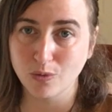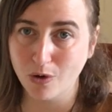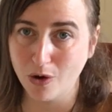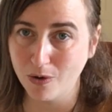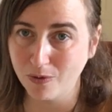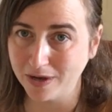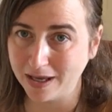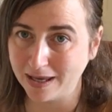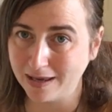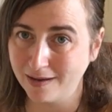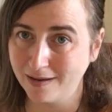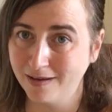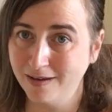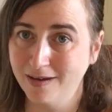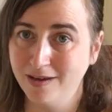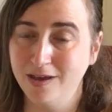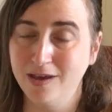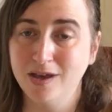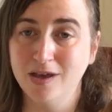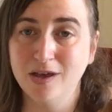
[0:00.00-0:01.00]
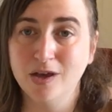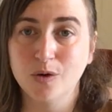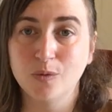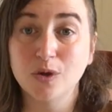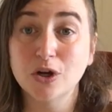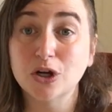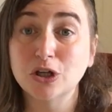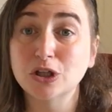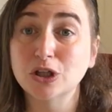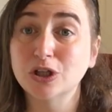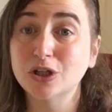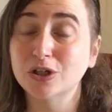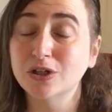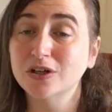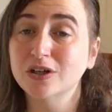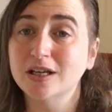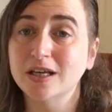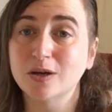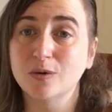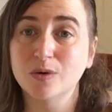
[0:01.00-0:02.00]
growing, we are
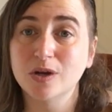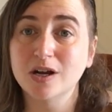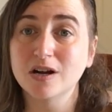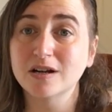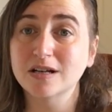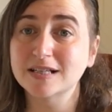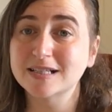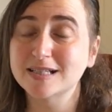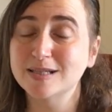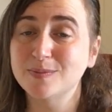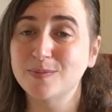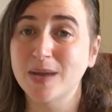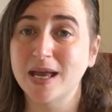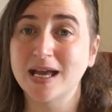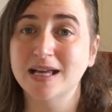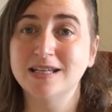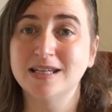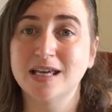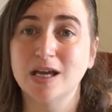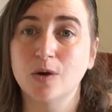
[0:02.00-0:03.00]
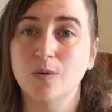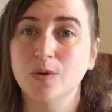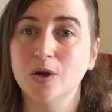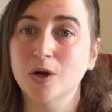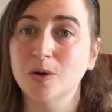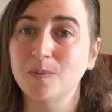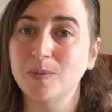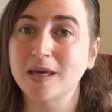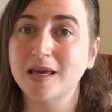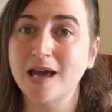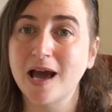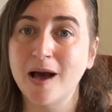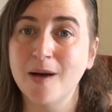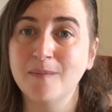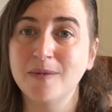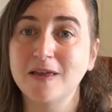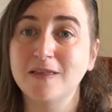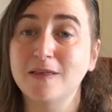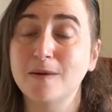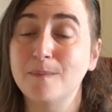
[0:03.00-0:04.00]
learning, we are expanding, and we are
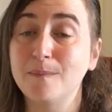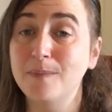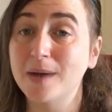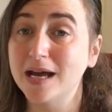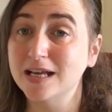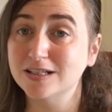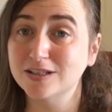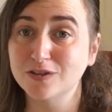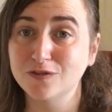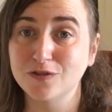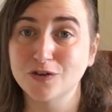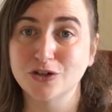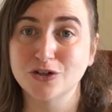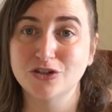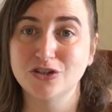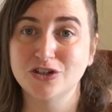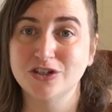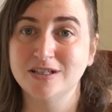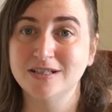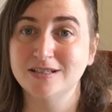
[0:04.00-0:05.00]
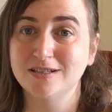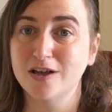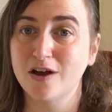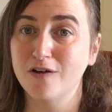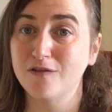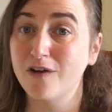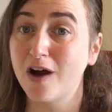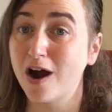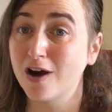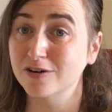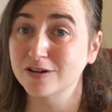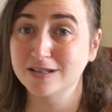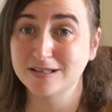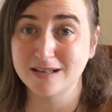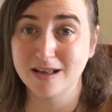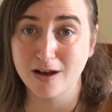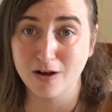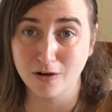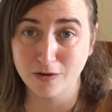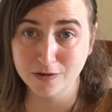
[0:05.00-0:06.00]
becoming the best versions of
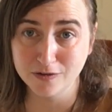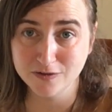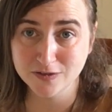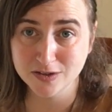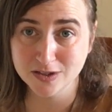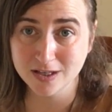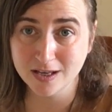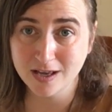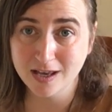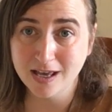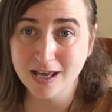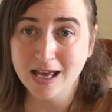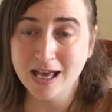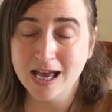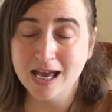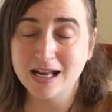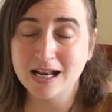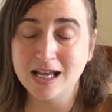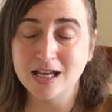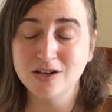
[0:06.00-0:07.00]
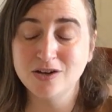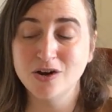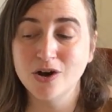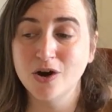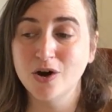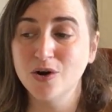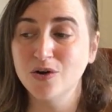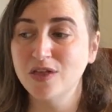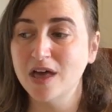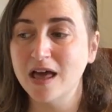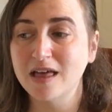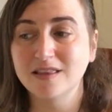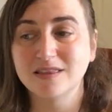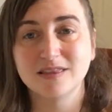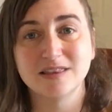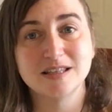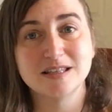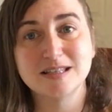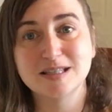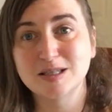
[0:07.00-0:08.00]
ourselves. And I know that
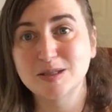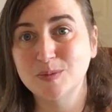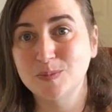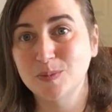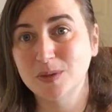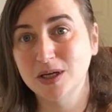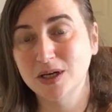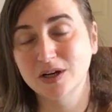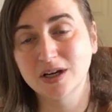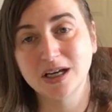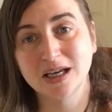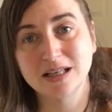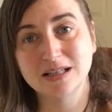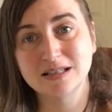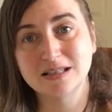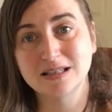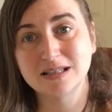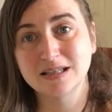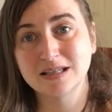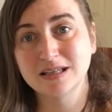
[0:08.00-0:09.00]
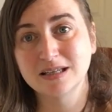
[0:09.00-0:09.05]
the spirit